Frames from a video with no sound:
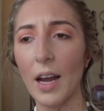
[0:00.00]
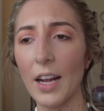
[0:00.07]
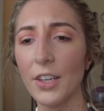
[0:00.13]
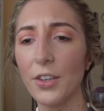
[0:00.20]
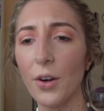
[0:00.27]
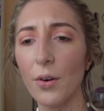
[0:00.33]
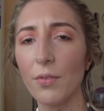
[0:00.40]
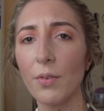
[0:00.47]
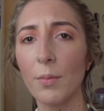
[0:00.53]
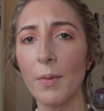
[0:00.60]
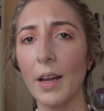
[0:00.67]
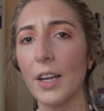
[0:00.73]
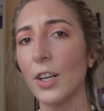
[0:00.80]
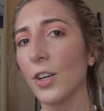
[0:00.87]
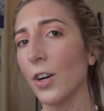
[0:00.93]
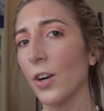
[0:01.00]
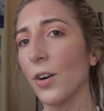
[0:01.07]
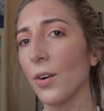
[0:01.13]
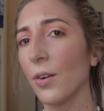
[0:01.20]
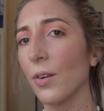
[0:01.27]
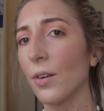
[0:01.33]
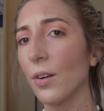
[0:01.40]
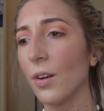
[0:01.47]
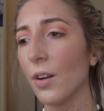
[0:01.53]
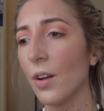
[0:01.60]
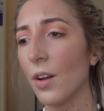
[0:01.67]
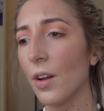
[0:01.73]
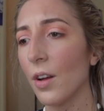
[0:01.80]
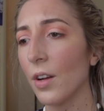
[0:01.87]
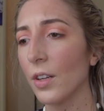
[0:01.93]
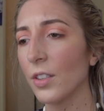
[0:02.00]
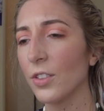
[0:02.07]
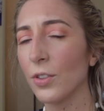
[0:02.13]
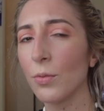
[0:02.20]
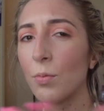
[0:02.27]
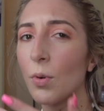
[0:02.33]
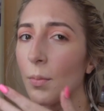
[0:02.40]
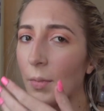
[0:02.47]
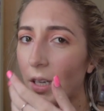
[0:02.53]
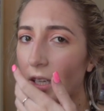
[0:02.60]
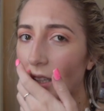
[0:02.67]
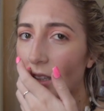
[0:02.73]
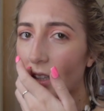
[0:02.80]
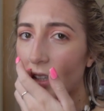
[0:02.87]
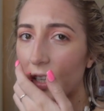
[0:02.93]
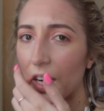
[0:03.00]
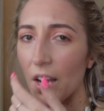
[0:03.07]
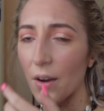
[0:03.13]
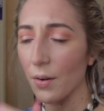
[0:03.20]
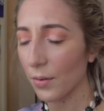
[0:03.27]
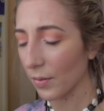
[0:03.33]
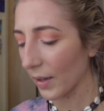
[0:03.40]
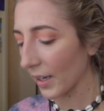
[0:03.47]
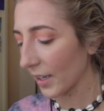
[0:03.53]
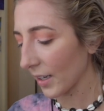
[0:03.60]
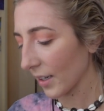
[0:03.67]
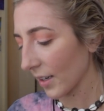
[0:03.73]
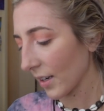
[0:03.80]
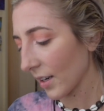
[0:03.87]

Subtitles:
How do you go from like girl to woman, you know? Like,